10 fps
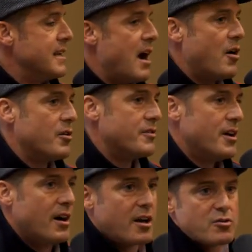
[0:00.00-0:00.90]
Now,
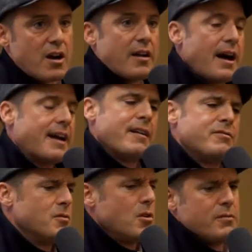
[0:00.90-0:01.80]
the underground, I
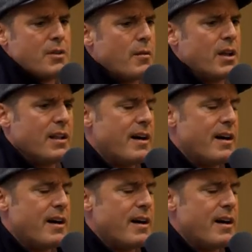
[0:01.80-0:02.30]
have none but